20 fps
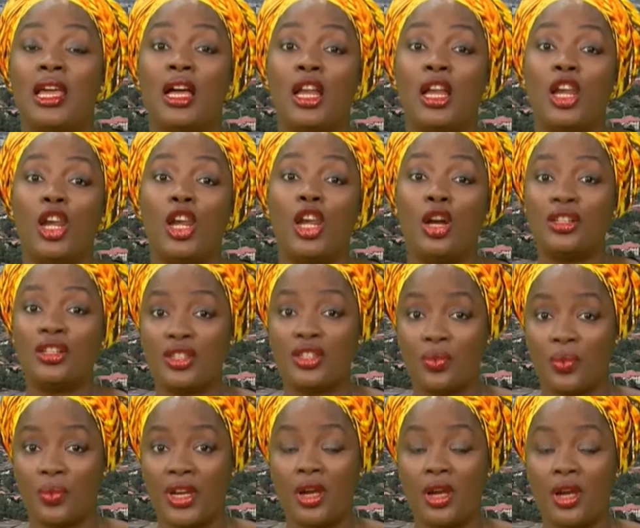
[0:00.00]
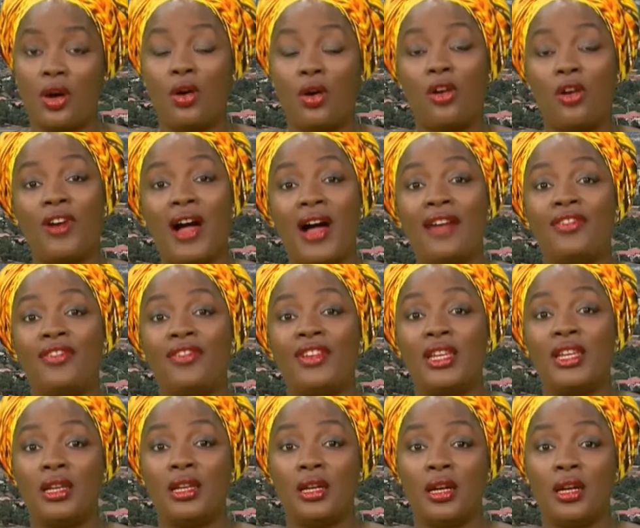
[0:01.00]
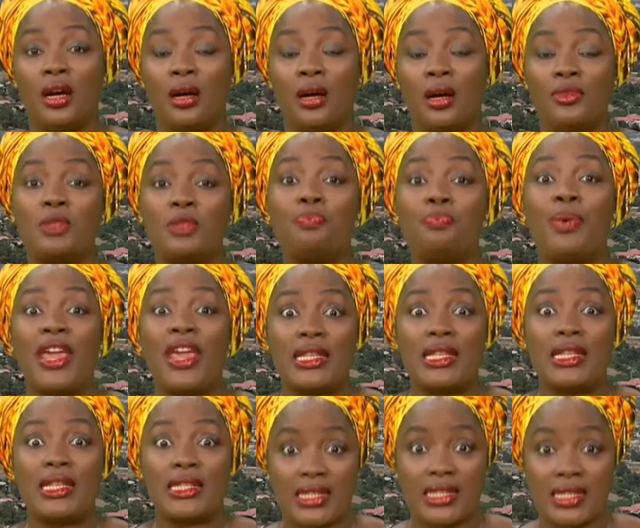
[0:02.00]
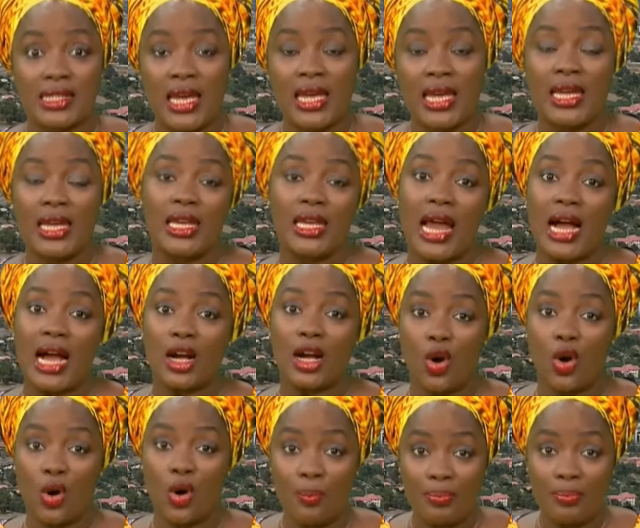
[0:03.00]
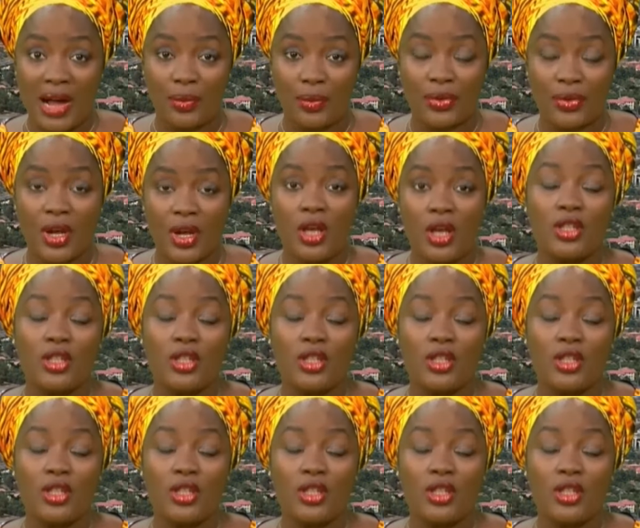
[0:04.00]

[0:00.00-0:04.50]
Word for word: luxury of having uh, space in our compound.